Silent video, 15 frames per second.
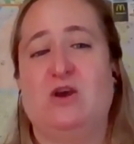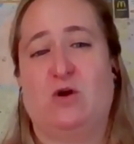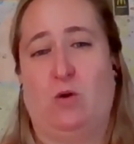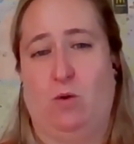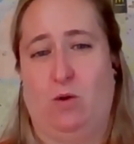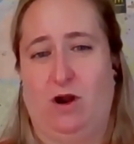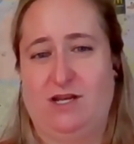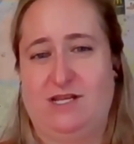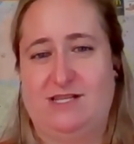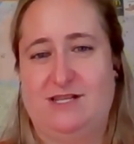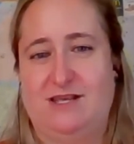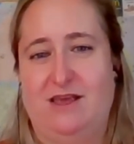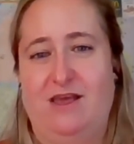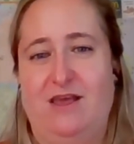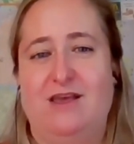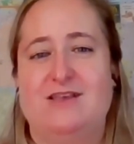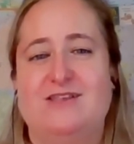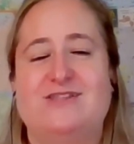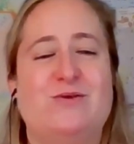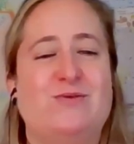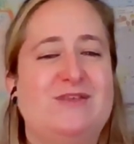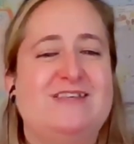court.
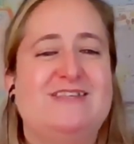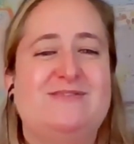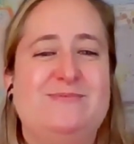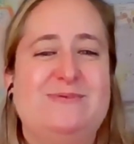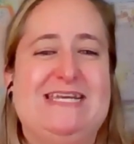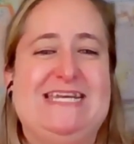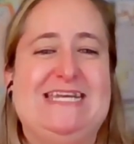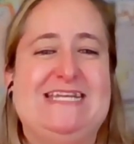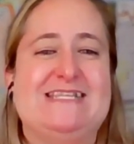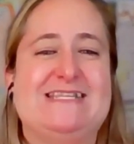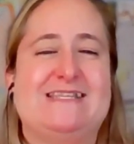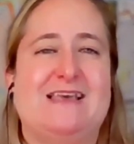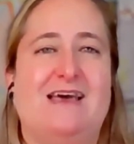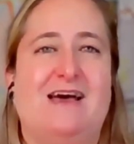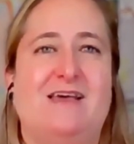So this means